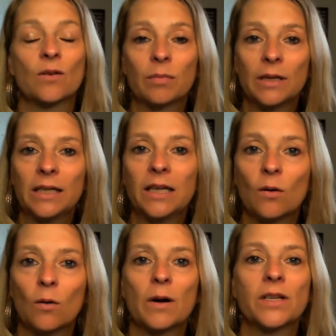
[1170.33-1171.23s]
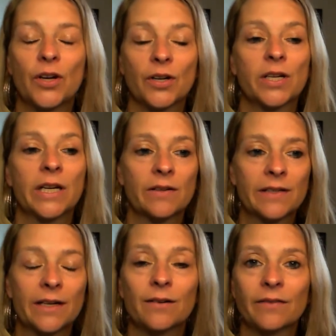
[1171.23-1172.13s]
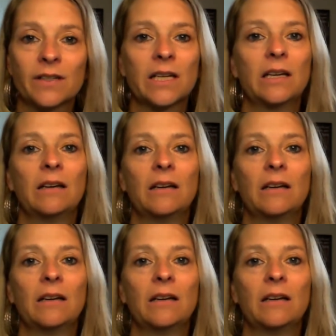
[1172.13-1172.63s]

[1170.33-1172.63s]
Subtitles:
completely always judging ourselves.